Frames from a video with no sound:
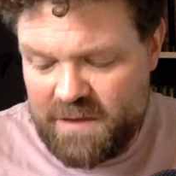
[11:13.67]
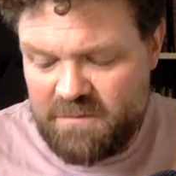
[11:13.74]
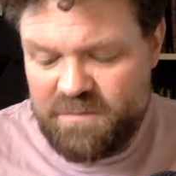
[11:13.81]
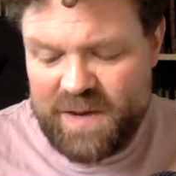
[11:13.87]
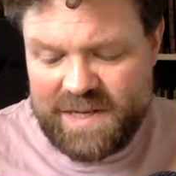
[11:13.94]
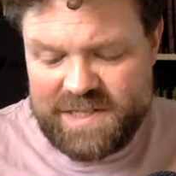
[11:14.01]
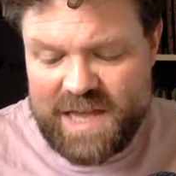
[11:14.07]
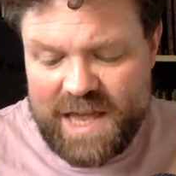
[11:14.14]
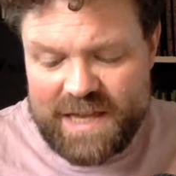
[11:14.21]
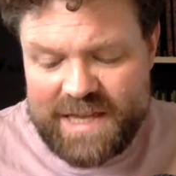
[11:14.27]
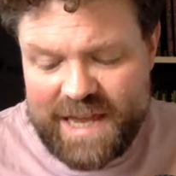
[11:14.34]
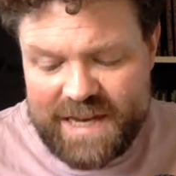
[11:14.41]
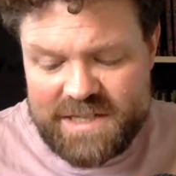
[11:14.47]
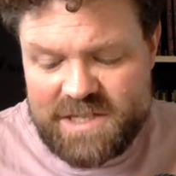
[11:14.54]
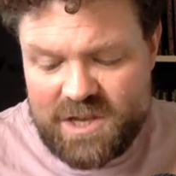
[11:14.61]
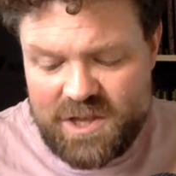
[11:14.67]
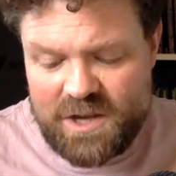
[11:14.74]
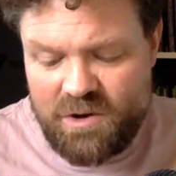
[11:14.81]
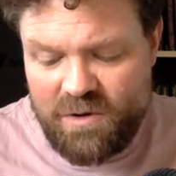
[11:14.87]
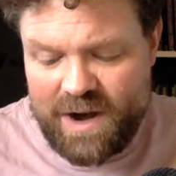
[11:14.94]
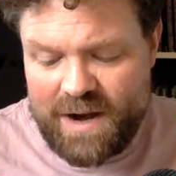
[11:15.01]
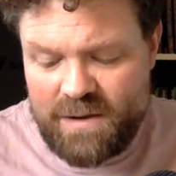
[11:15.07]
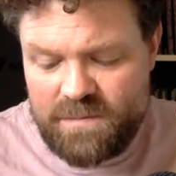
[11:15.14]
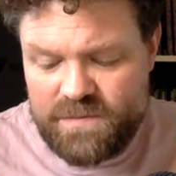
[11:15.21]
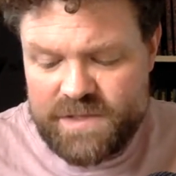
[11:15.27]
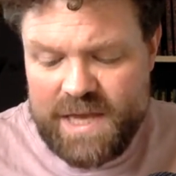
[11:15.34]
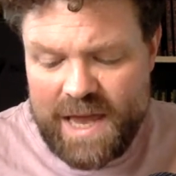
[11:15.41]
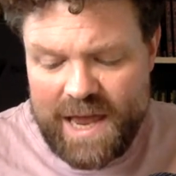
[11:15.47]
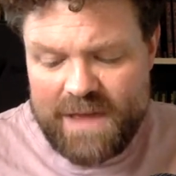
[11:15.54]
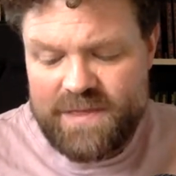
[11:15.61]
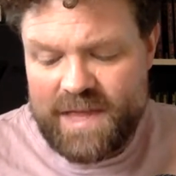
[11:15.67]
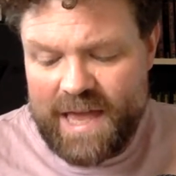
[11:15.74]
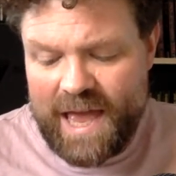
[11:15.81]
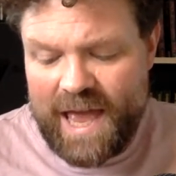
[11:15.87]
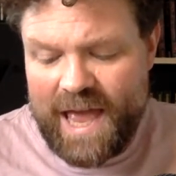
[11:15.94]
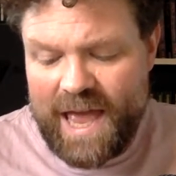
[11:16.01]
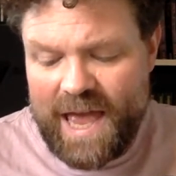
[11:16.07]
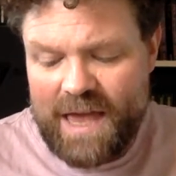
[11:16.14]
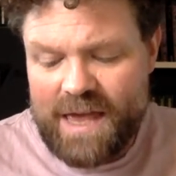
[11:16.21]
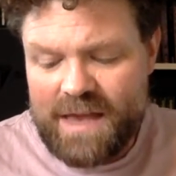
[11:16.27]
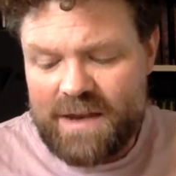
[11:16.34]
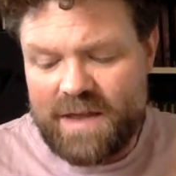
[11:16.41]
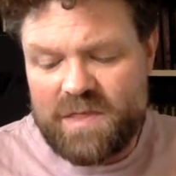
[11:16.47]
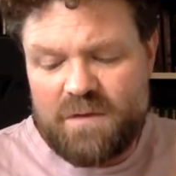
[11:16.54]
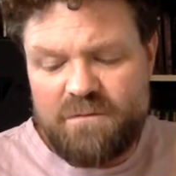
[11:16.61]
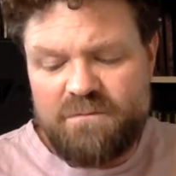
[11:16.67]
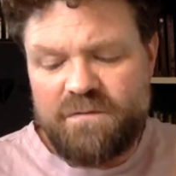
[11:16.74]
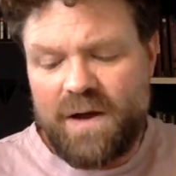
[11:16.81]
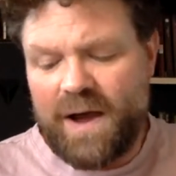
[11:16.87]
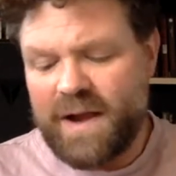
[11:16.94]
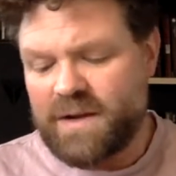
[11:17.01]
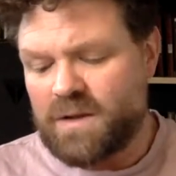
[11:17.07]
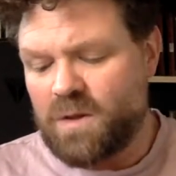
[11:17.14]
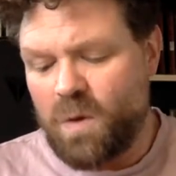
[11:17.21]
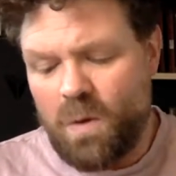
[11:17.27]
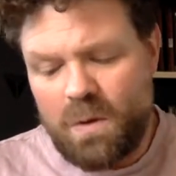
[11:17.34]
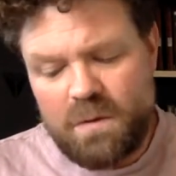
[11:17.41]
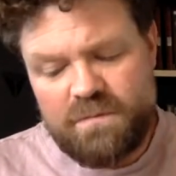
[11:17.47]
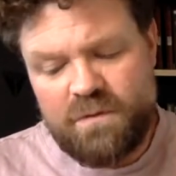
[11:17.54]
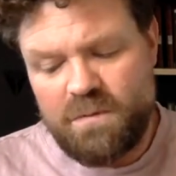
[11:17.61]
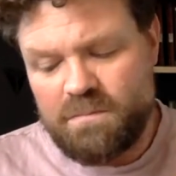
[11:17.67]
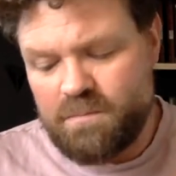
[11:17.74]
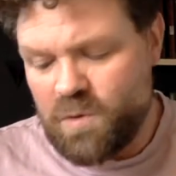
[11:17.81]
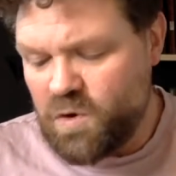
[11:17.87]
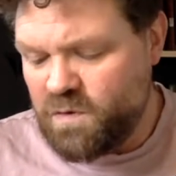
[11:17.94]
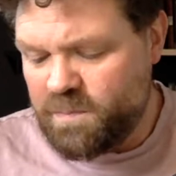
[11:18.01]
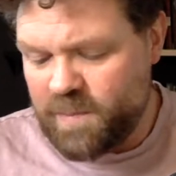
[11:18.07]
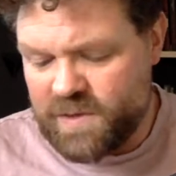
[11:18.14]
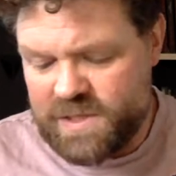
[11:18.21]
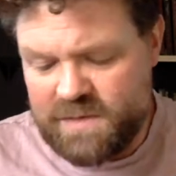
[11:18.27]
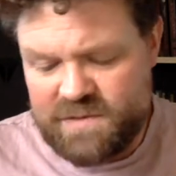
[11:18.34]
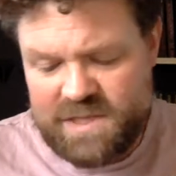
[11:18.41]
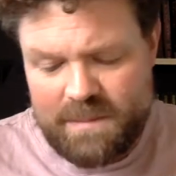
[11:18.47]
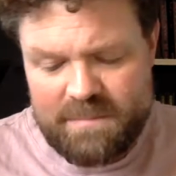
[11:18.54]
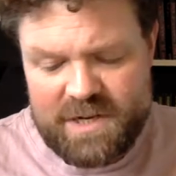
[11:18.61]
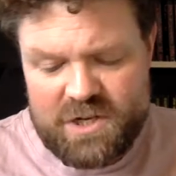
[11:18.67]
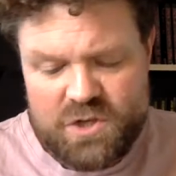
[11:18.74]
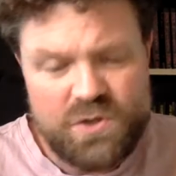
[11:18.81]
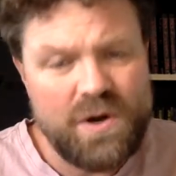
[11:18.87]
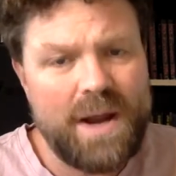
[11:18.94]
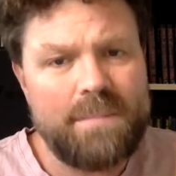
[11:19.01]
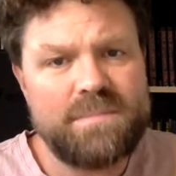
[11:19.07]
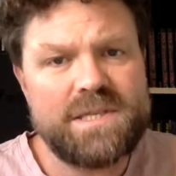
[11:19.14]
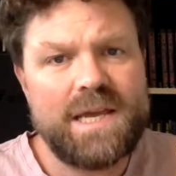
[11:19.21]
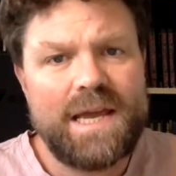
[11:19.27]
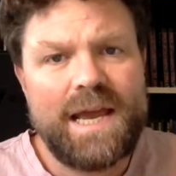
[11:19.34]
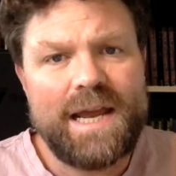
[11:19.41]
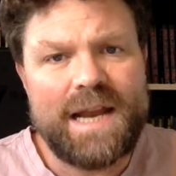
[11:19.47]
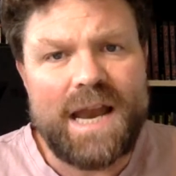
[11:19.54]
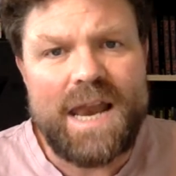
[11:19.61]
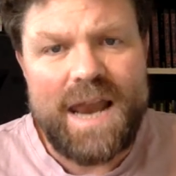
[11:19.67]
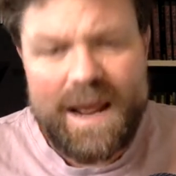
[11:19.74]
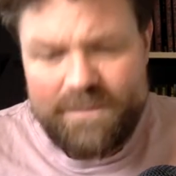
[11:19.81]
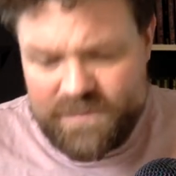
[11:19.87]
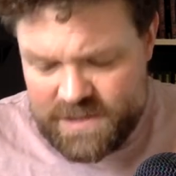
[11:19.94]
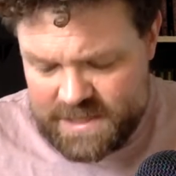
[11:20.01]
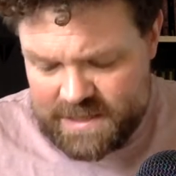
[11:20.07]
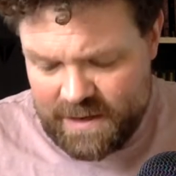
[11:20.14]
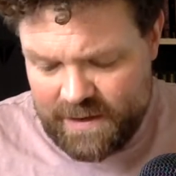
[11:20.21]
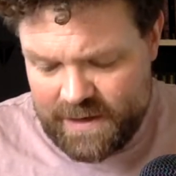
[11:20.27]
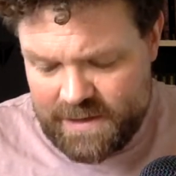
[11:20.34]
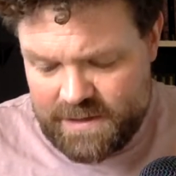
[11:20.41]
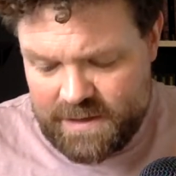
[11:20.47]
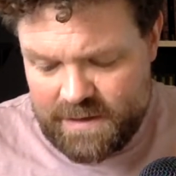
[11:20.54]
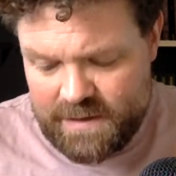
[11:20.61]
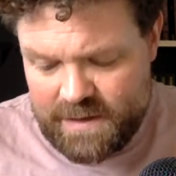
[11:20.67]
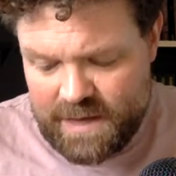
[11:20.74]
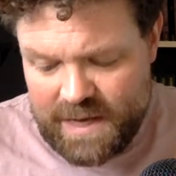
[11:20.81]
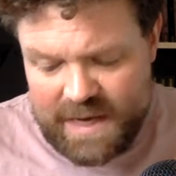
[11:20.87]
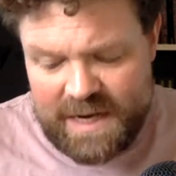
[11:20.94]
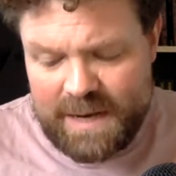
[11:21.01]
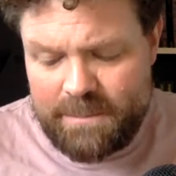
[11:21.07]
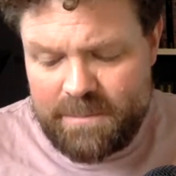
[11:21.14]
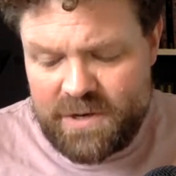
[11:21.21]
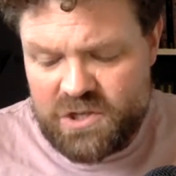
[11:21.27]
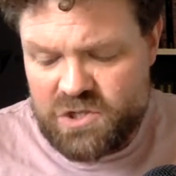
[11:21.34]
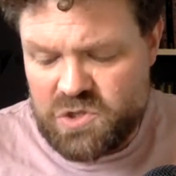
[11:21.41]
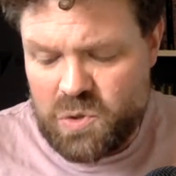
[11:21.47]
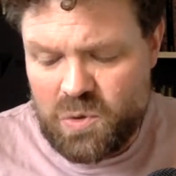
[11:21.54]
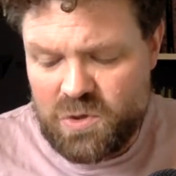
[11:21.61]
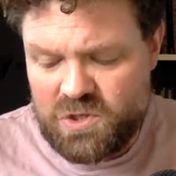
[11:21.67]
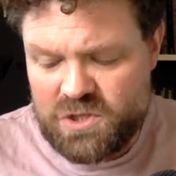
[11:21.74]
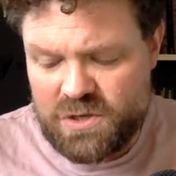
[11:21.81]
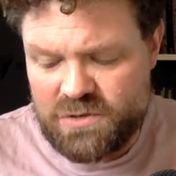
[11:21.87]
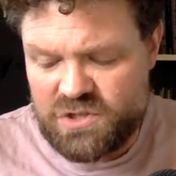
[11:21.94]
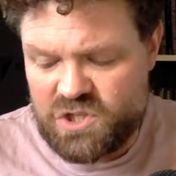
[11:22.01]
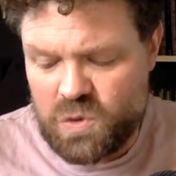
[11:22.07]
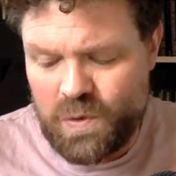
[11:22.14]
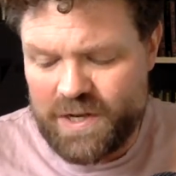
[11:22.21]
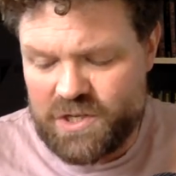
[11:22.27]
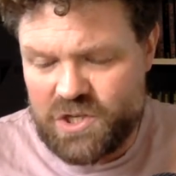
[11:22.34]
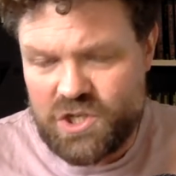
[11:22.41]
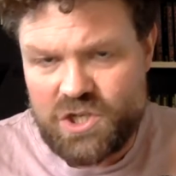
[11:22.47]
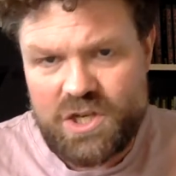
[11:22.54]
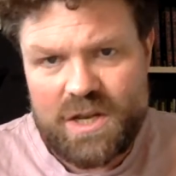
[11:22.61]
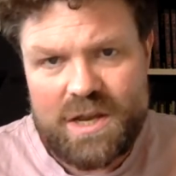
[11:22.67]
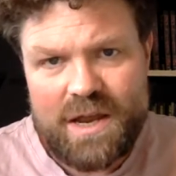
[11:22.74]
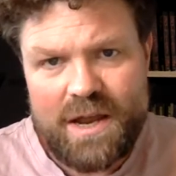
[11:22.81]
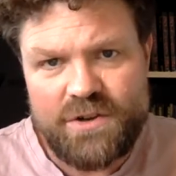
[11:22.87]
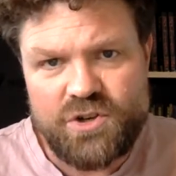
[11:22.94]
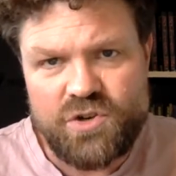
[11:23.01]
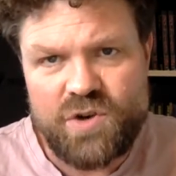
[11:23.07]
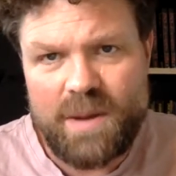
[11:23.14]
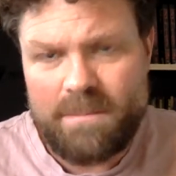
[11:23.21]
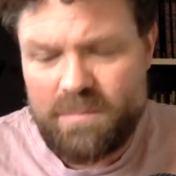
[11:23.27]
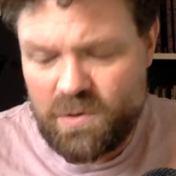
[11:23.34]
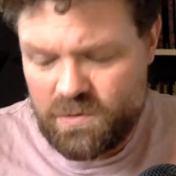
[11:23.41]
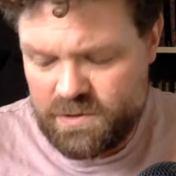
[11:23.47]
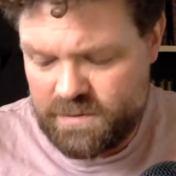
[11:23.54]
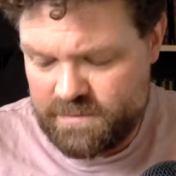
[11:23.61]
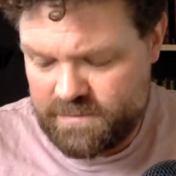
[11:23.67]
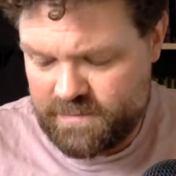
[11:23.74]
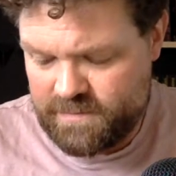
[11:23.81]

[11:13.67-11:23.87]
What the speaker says: Feet kicked at the ground, at the air, like the final awful movements of somebody trapped in a landslide. Limbless torsos twitched and trembled.